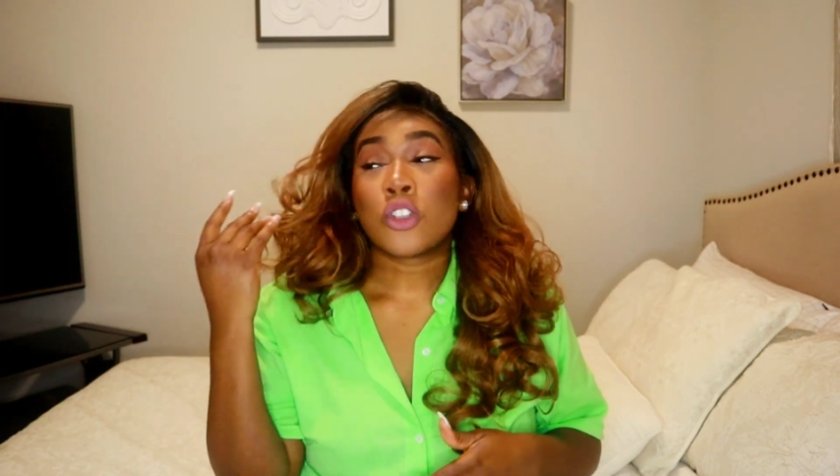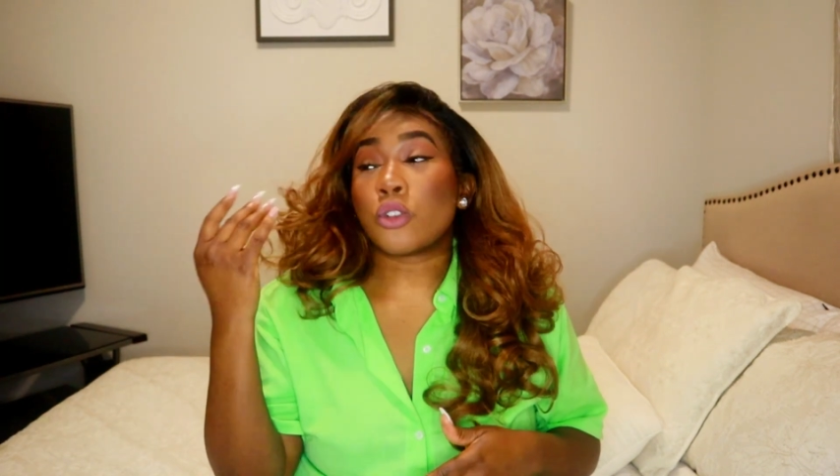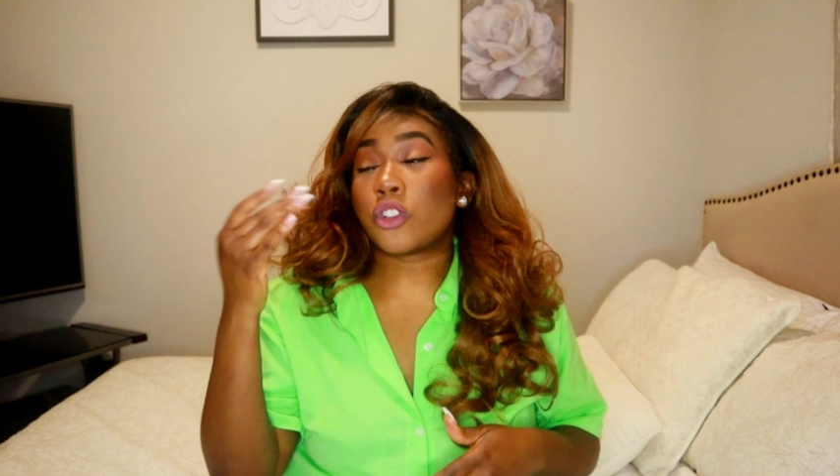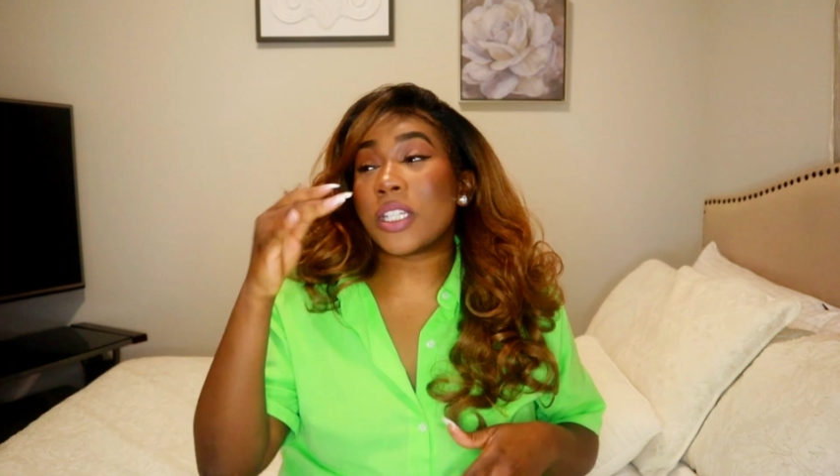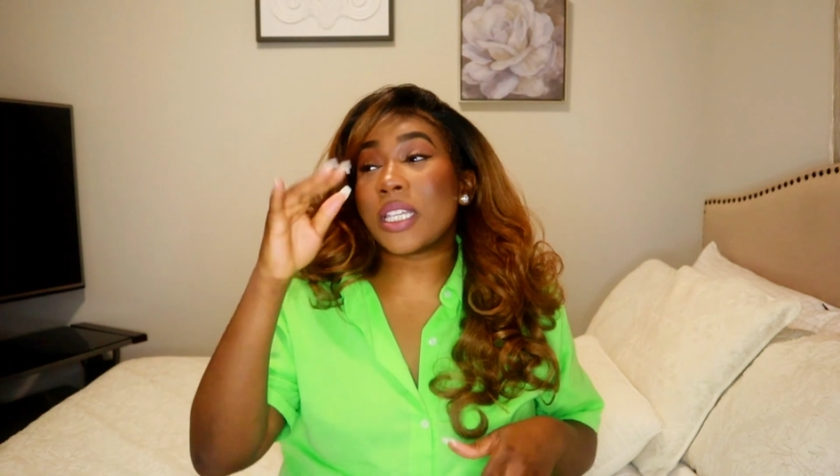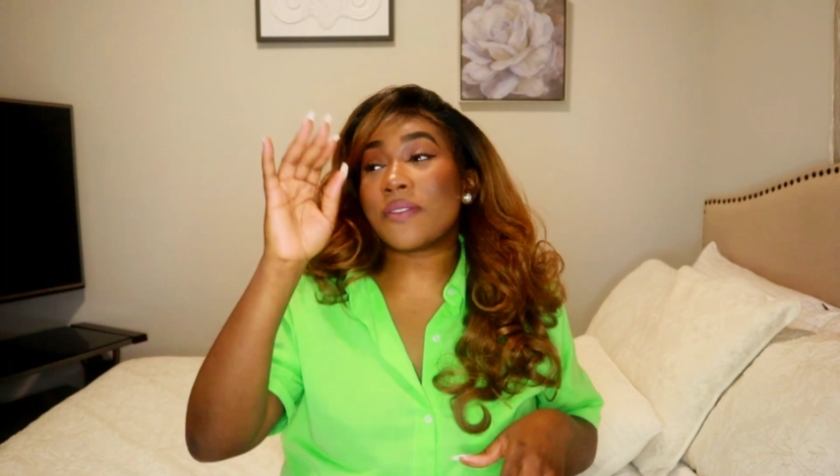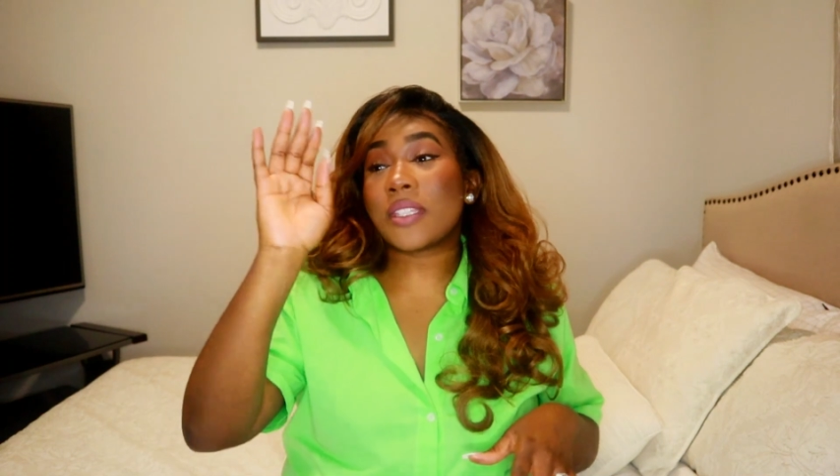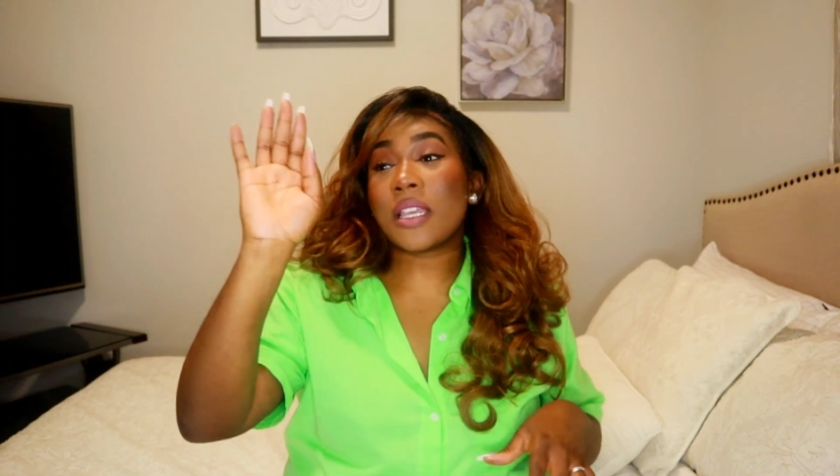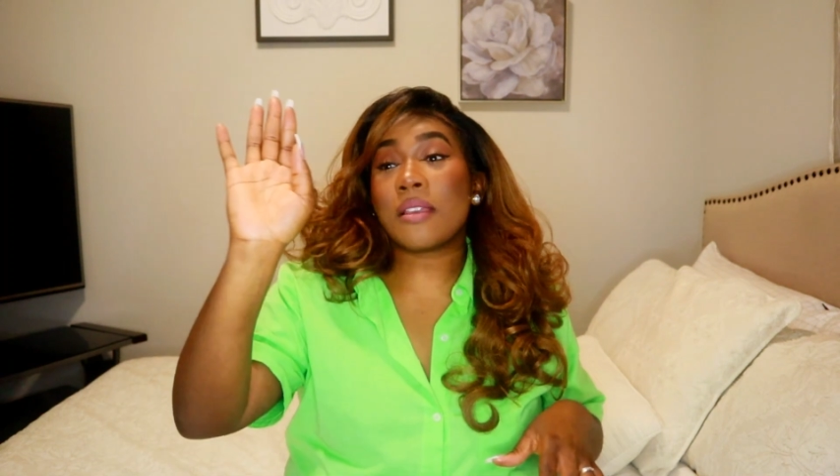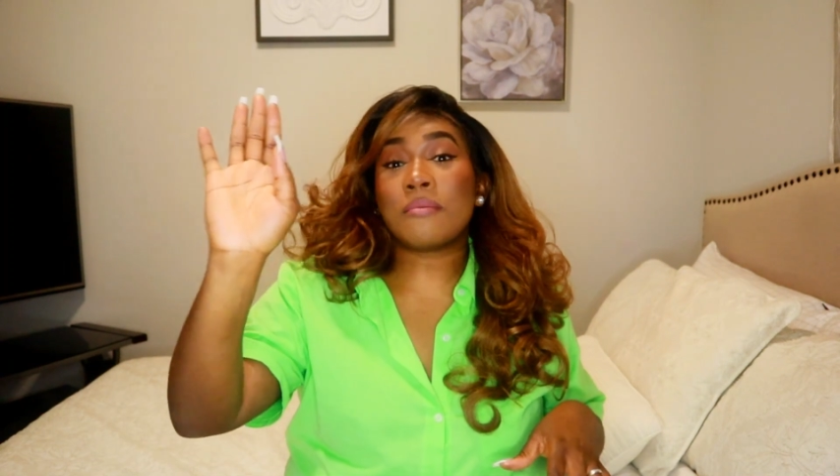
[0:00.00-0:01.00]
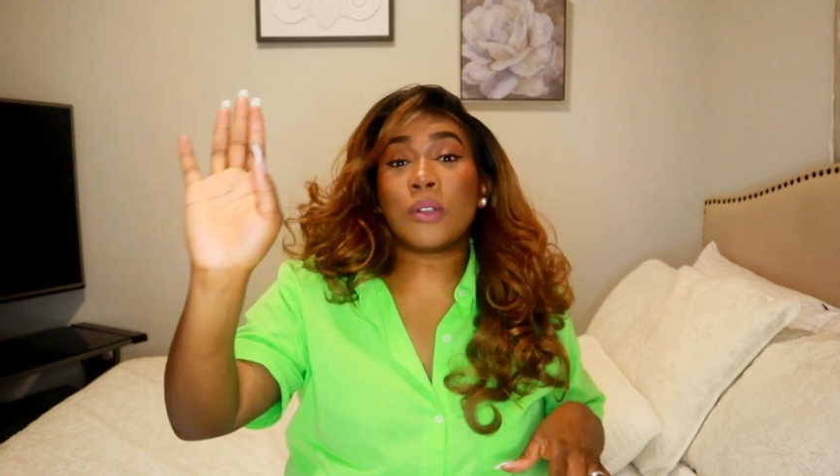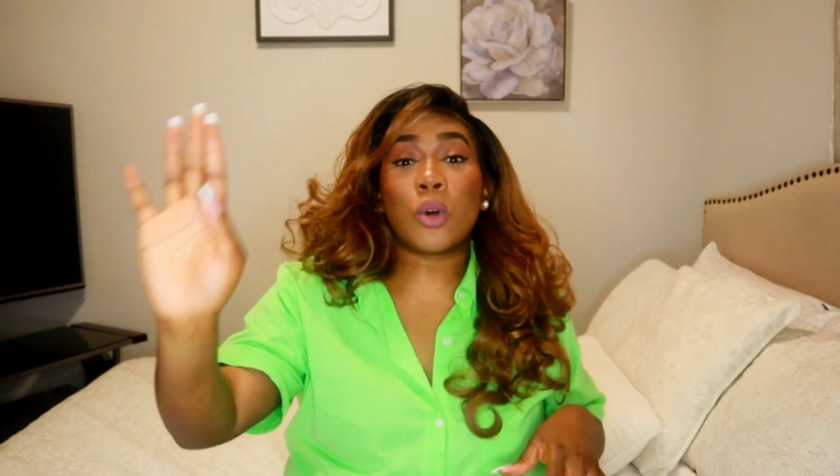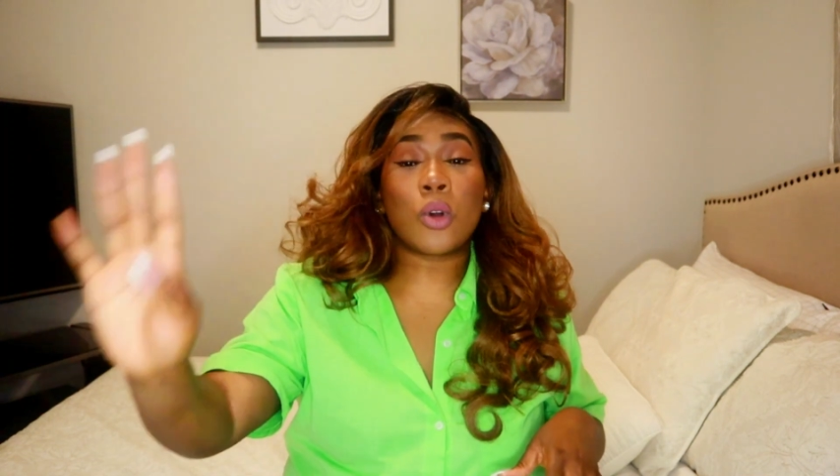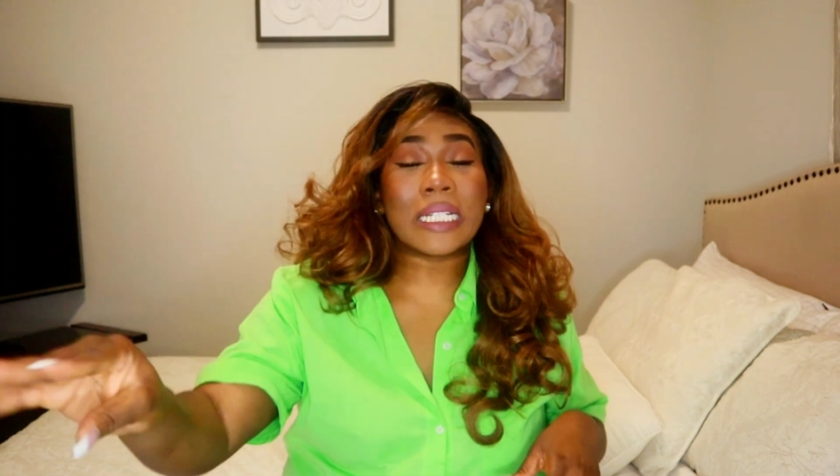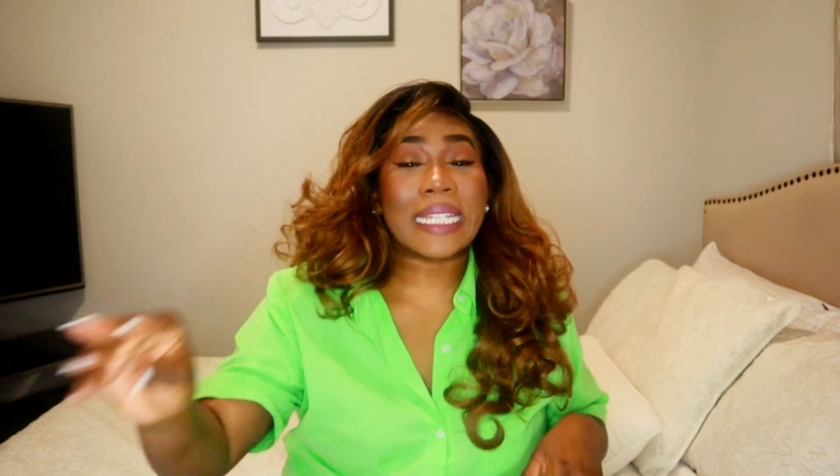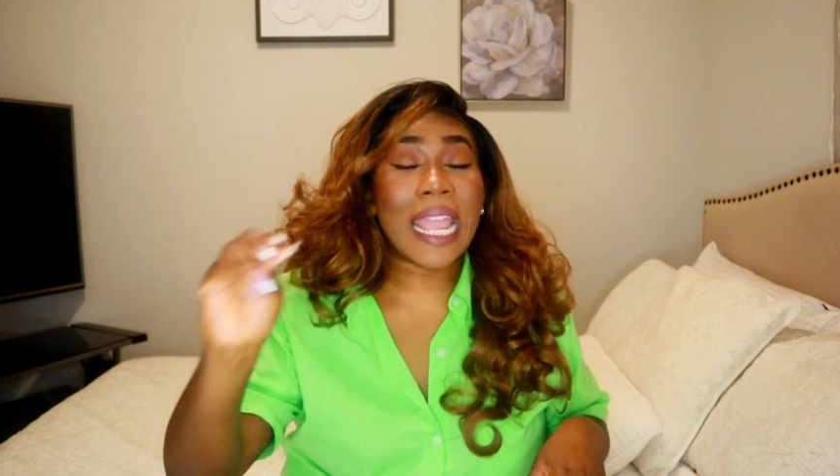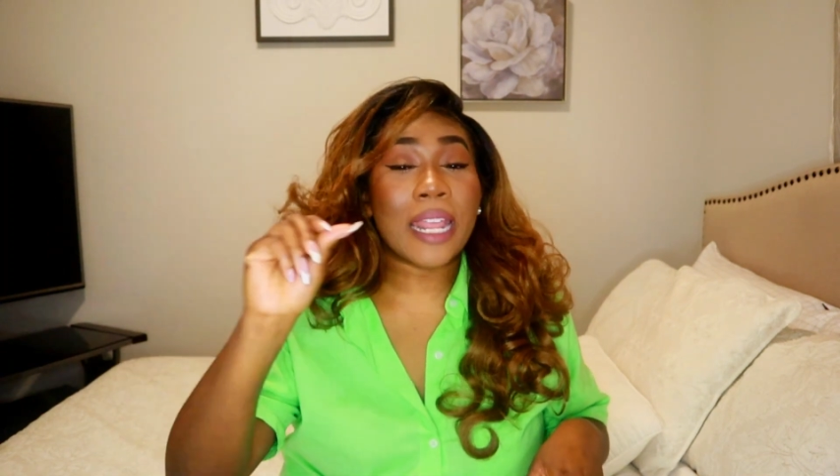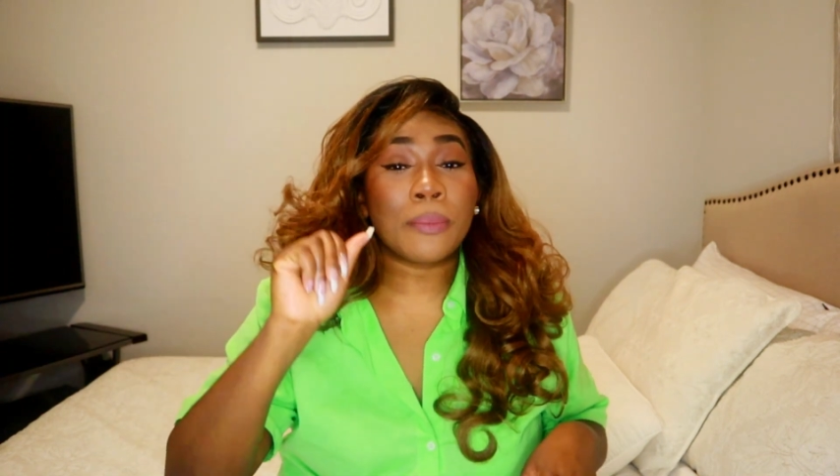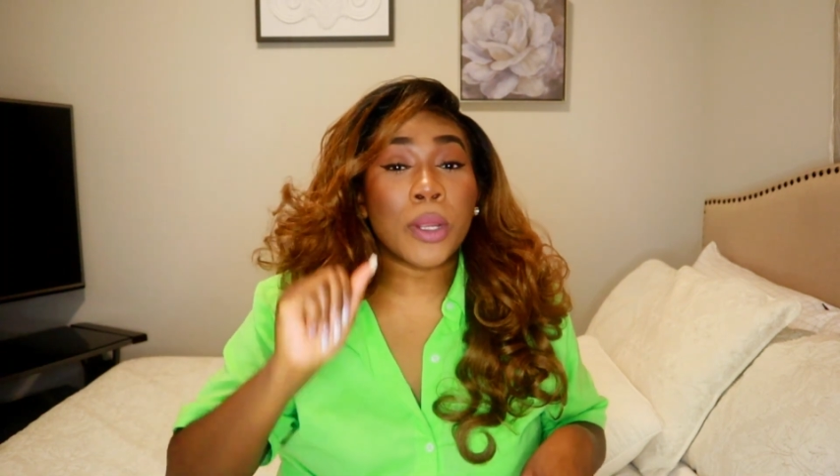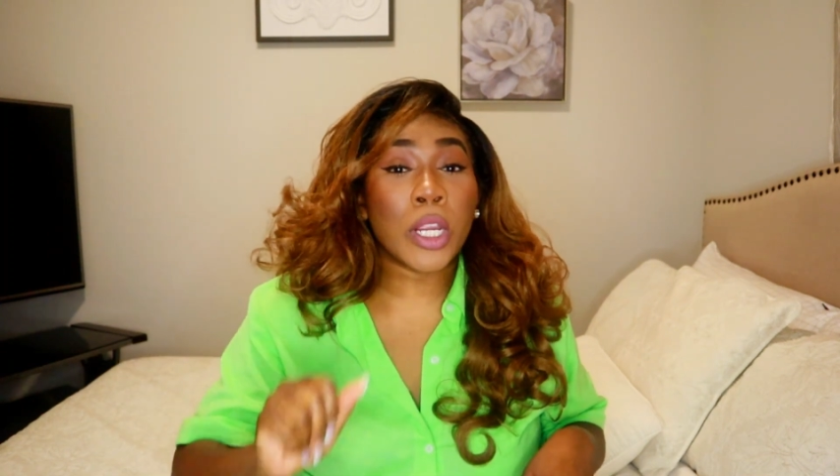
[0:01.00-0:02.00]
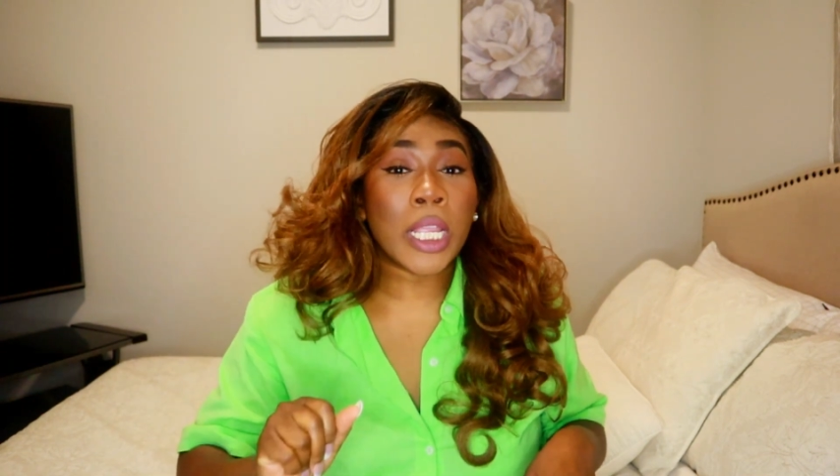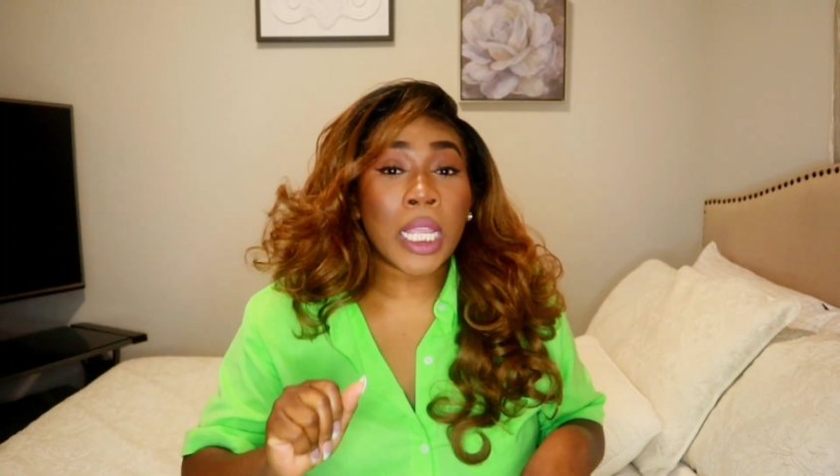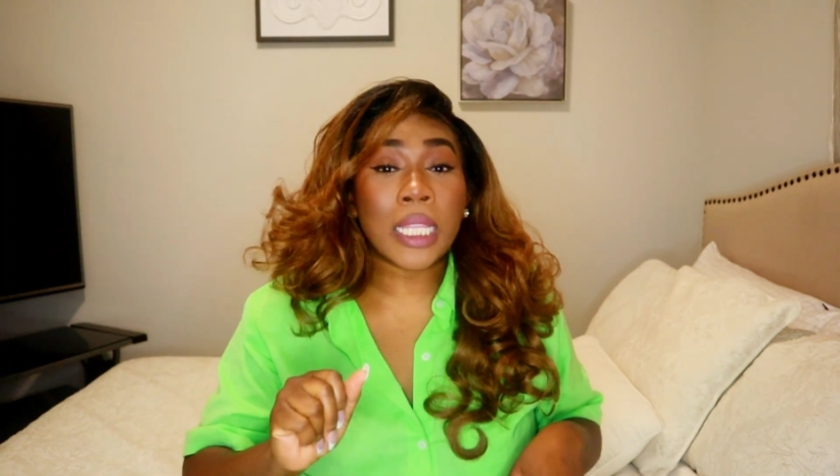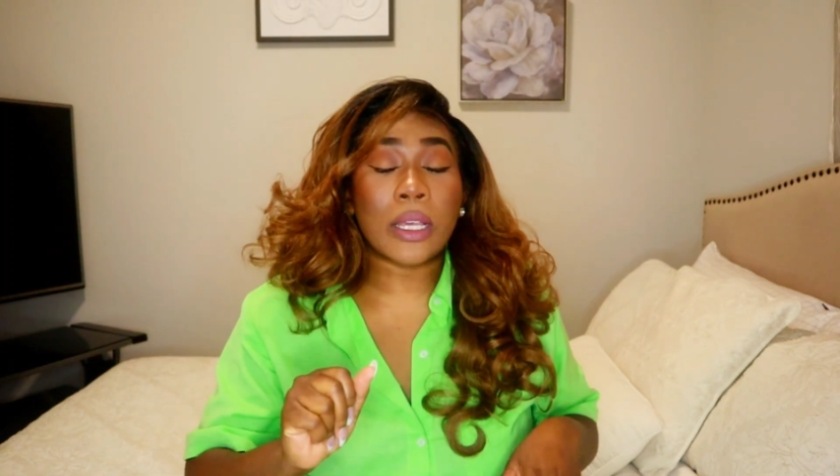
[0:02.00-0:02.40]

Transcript: So she gives him Lord Danbury,